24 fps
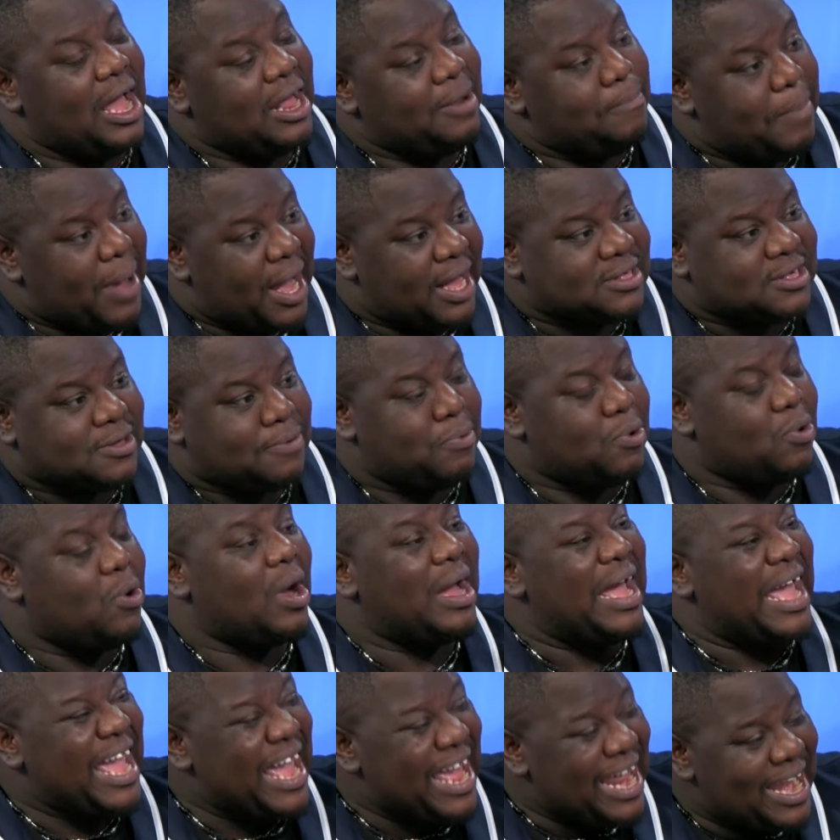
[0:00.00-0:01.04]
and basketball
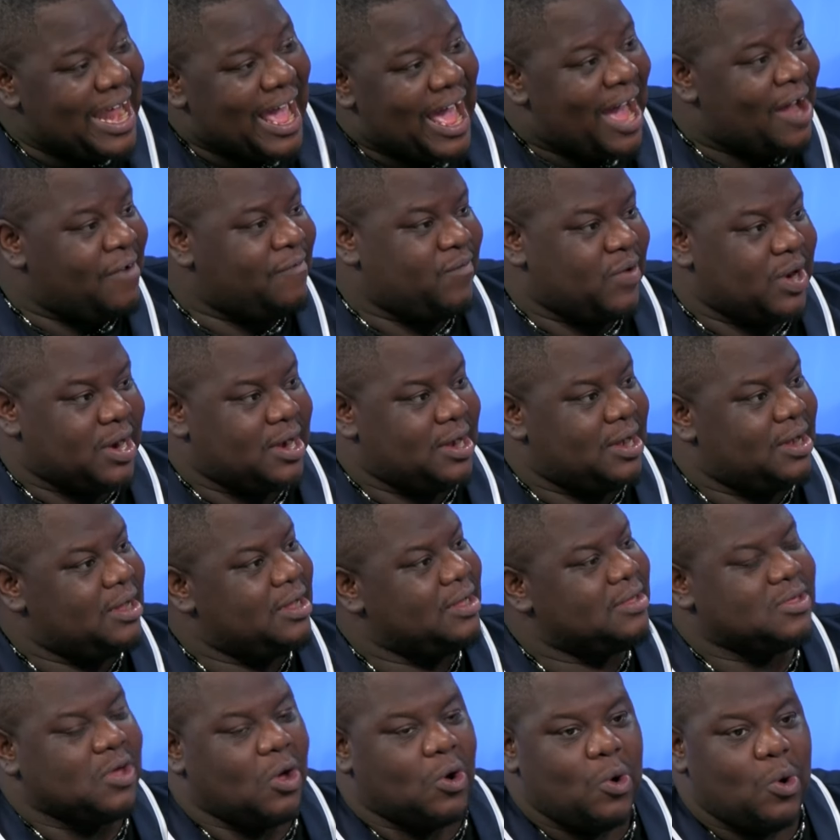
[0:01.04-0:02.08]
in Africa
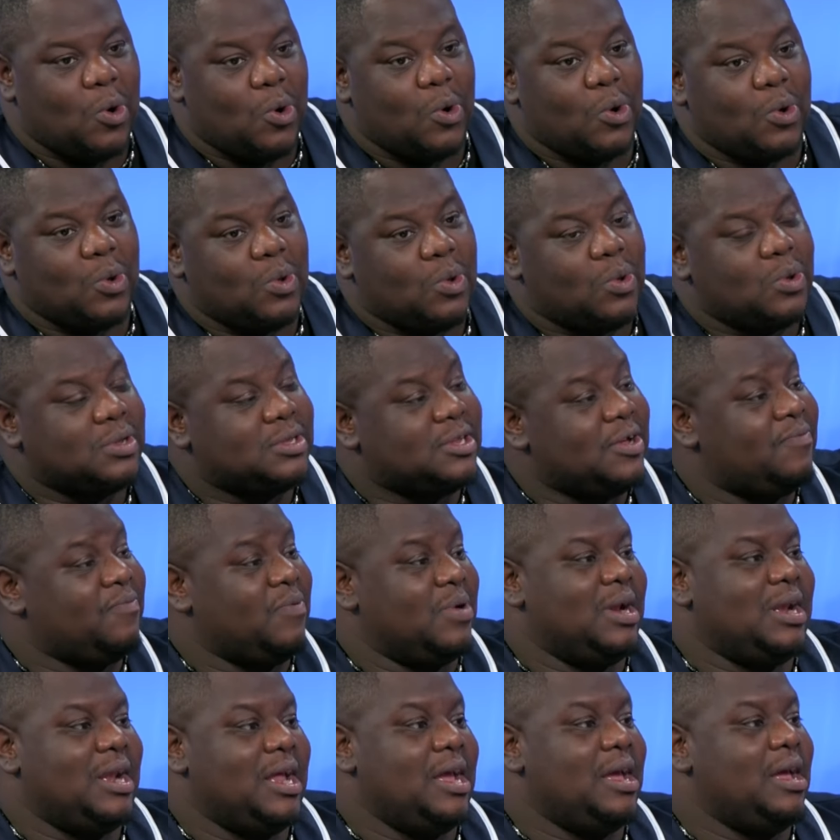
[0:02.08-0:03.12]
right. is a whole
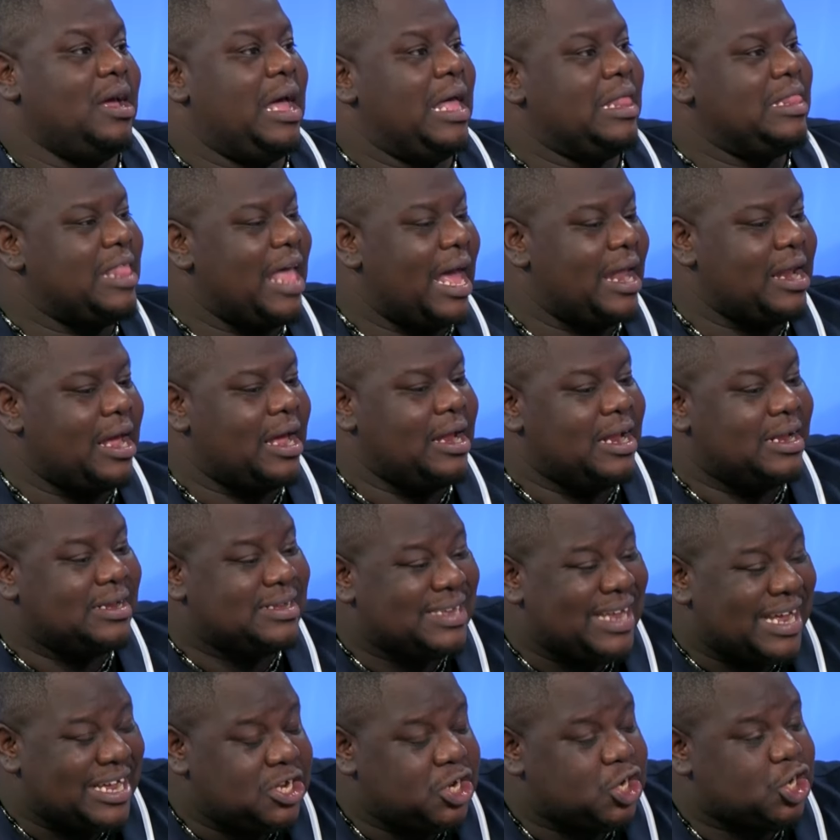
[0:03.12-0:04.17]
different layer that an
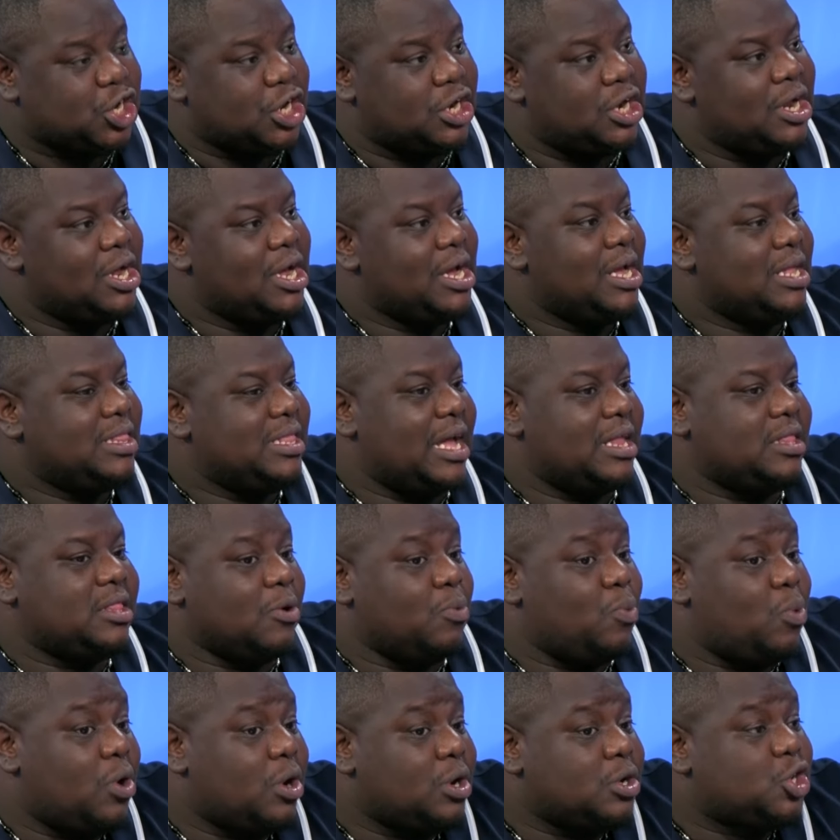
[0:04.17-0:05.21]
attention yeah. that
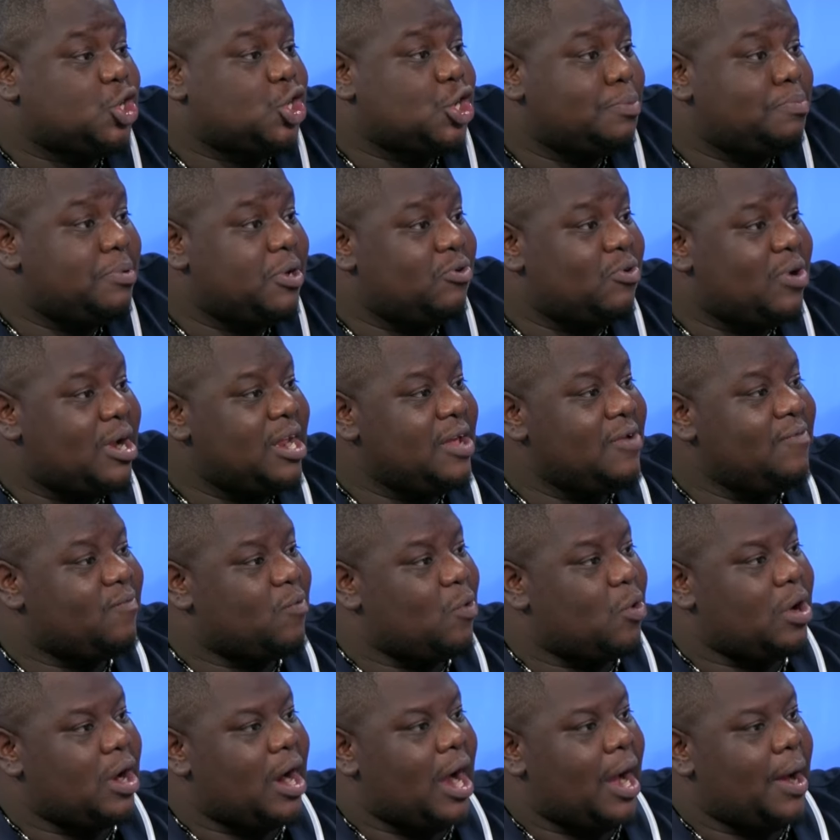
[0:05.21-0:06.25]
the world should be ready
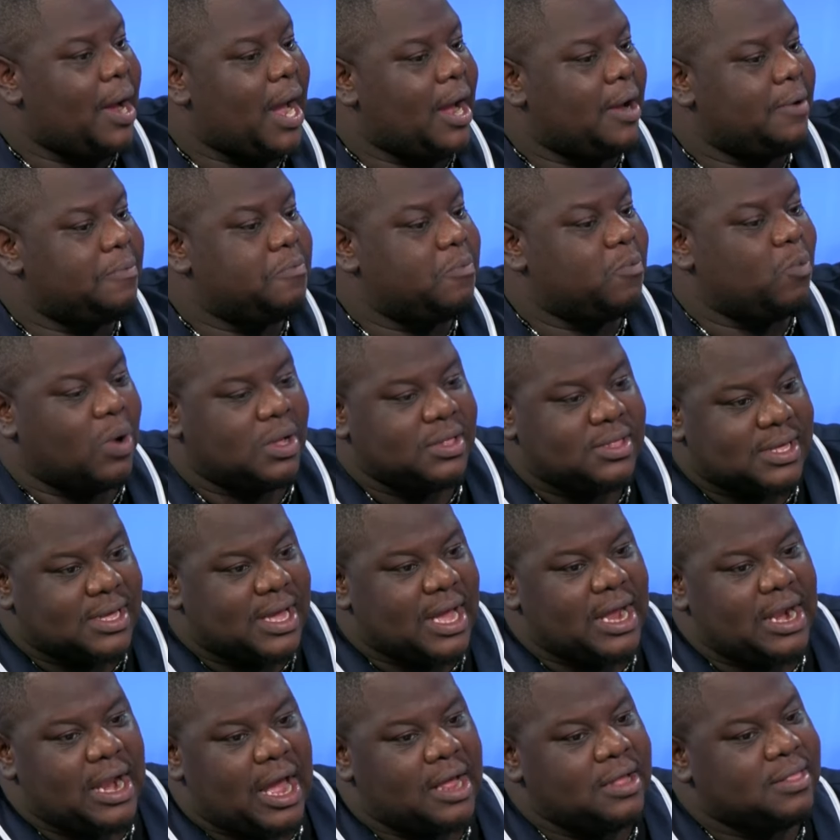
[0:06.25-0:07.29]
for. Right. Uh, once
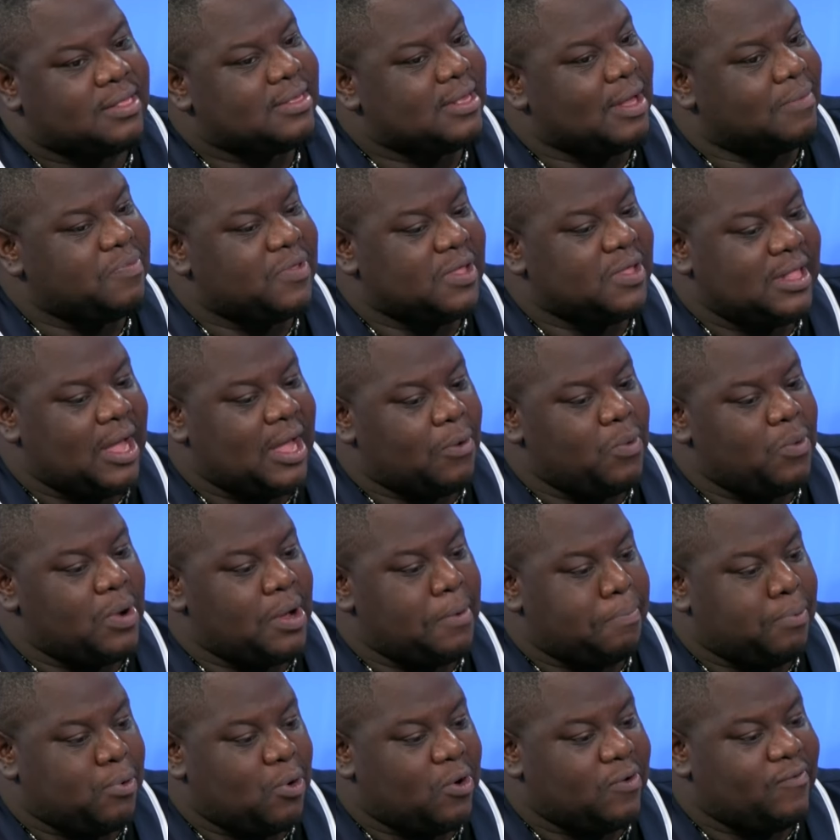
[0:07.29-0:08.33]
again, it's something that we
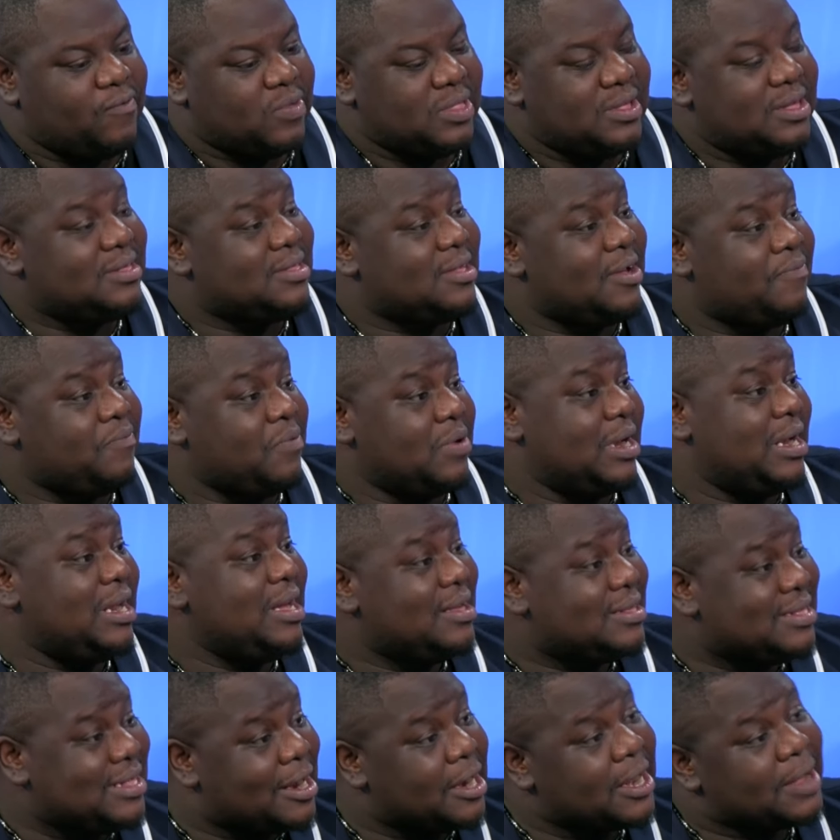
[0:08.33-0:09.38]
applaud for these different
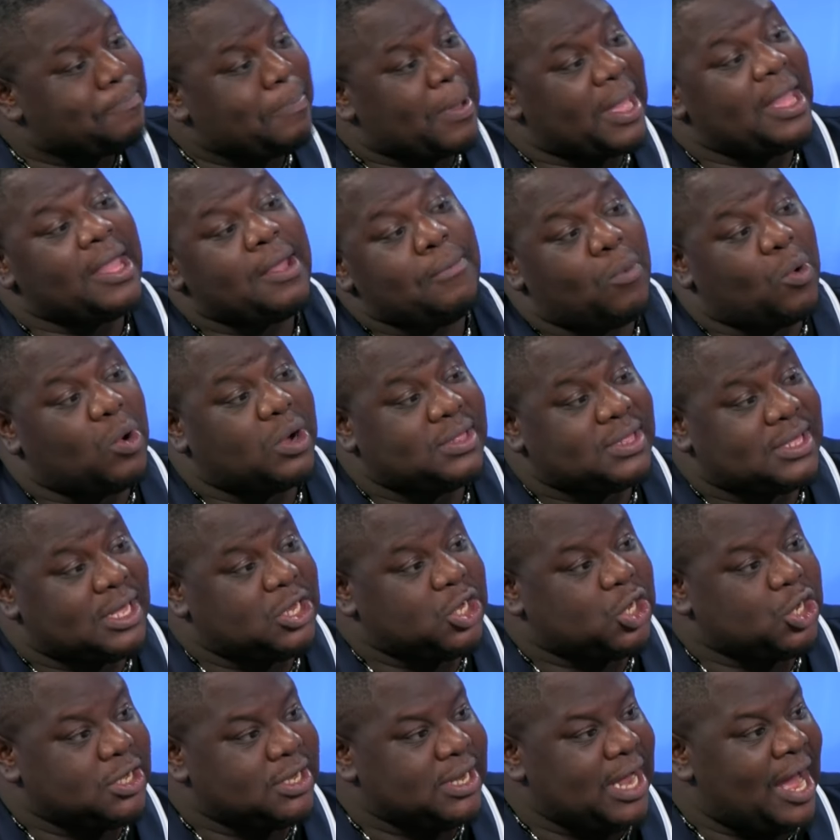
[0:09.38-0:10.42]
leagues that are paying more
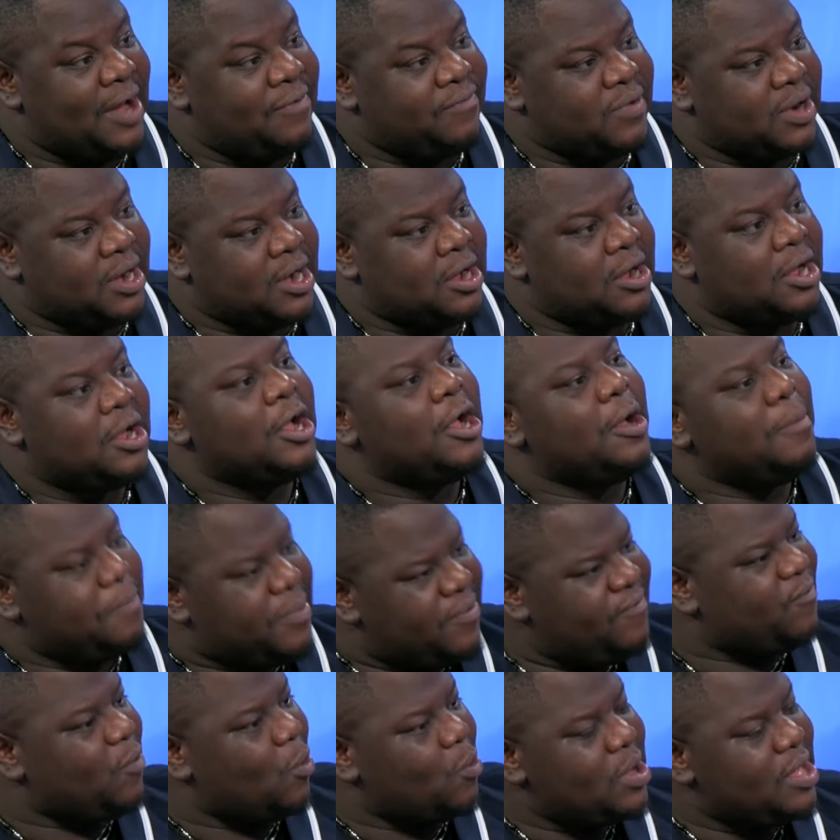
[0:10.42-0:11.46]
attention to Africa mm-hmm.
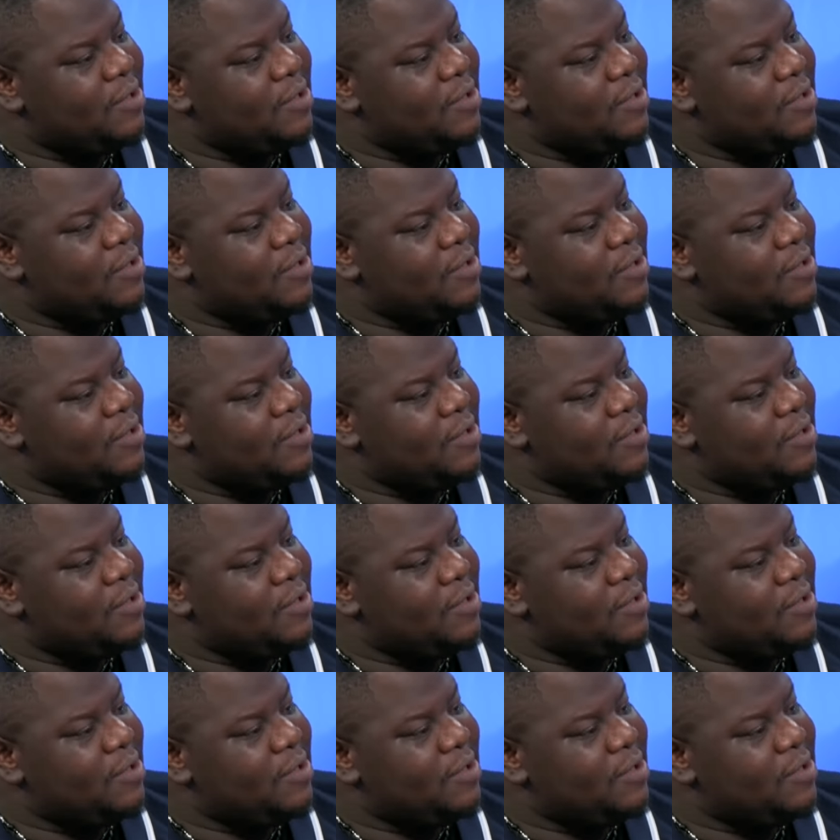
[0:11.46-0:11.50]
before we